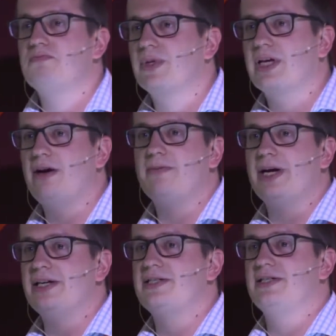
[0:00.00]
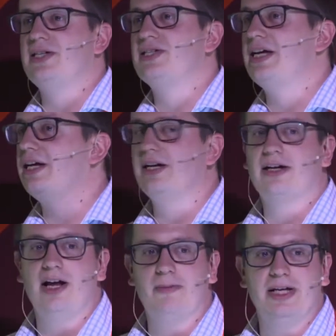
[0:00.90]
code base, this singular
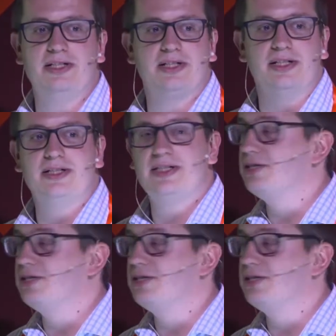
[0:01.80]
global instance. It's